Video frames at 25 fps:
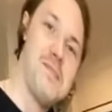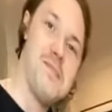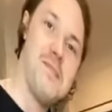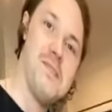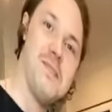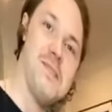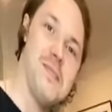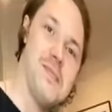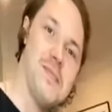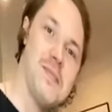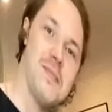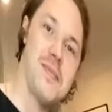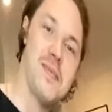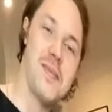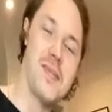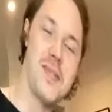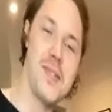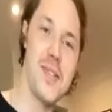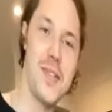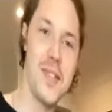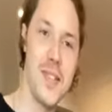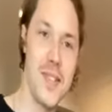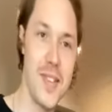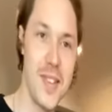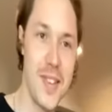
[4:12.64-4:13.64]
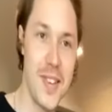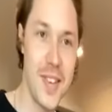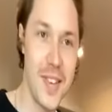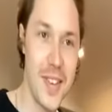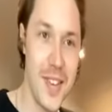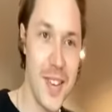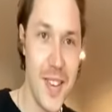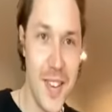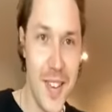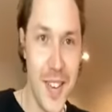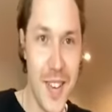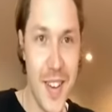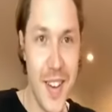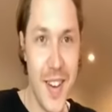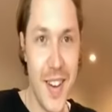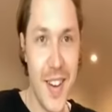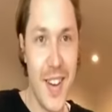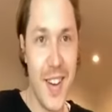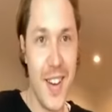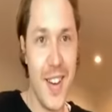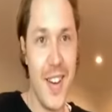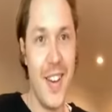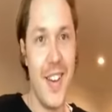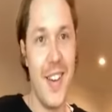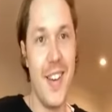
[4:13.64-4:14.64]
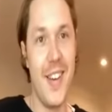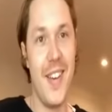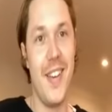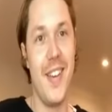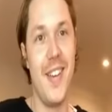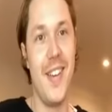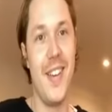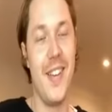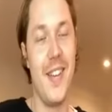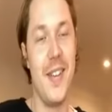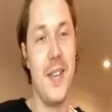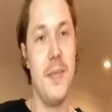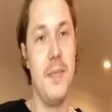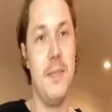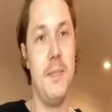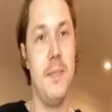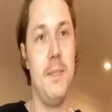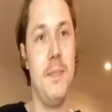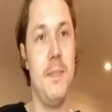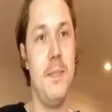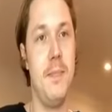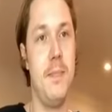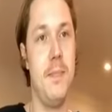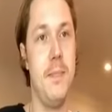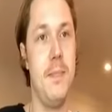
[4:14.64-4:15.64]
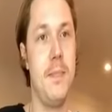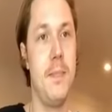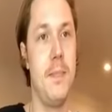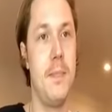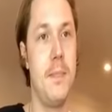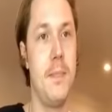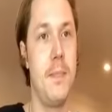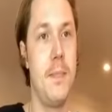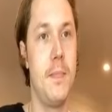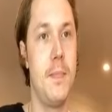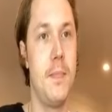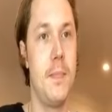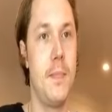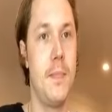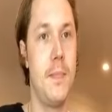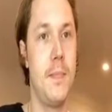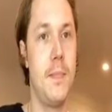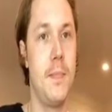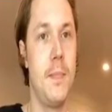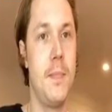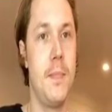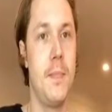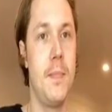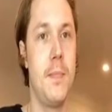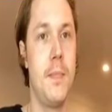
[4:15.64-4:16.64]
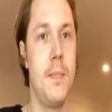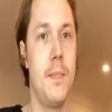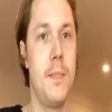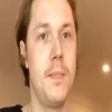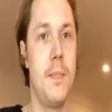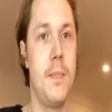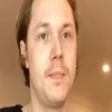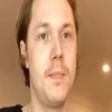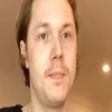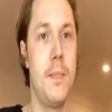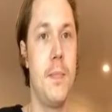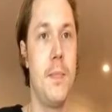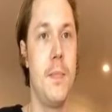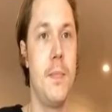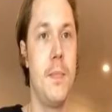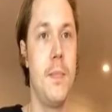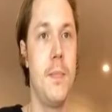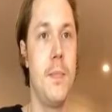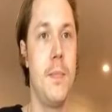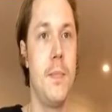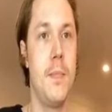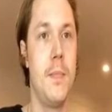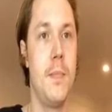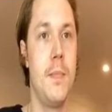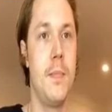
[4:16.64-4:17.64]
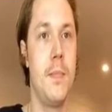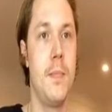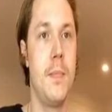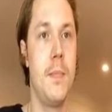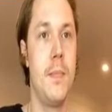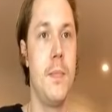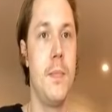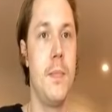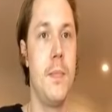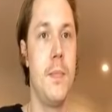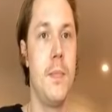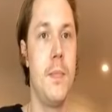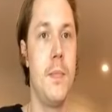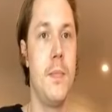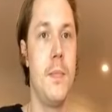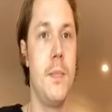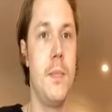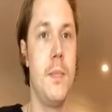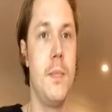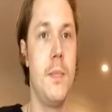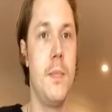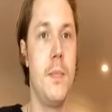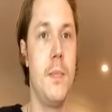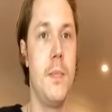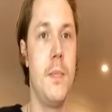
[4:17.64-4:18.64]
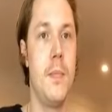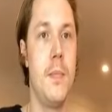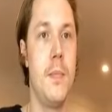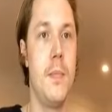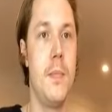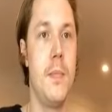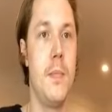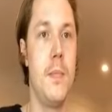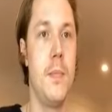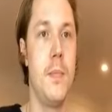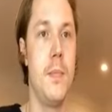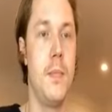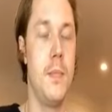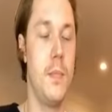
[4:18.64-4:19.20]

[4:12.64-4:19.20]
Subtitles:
The person shown says nothing.